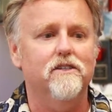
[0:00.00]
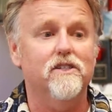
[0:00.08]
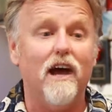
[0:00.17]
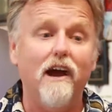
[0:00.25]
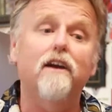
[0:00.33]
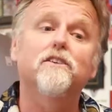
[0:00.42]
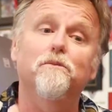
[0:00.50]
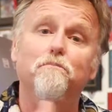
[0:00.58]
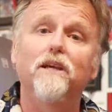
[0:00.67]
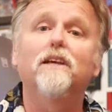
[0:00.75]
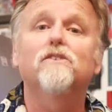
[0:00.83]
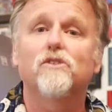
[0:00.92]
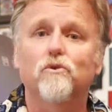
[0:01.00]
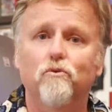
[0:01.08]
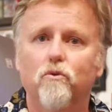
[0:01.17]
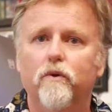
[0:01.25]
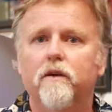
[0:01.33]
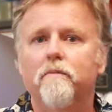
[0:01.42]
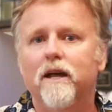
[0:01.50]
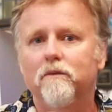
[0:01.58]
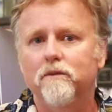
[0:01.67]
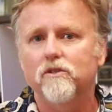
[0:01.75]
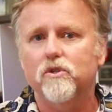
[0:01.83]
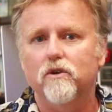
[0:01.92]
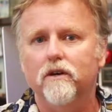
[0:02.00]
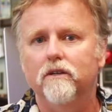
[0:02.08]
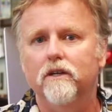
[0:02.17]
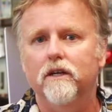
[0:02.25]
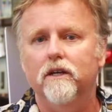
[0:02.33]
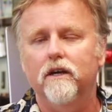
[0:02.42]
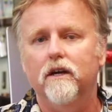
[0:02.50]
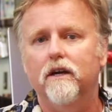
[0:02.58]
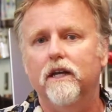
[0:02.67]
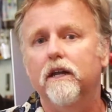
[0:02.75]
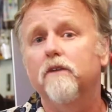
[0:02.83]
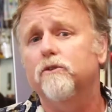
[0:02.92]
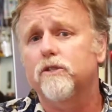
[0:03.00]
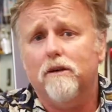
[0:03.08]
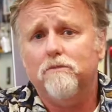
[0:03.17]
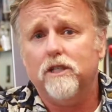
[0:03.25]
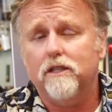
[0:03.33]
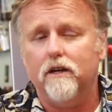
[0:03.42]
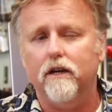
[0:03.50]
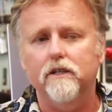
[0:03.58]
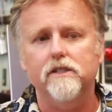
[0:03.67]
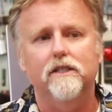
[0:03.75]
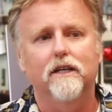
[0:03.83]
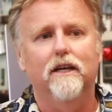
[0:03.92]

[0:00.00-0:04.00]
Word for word: desire to be at school where they might have been struggling in other subject areas.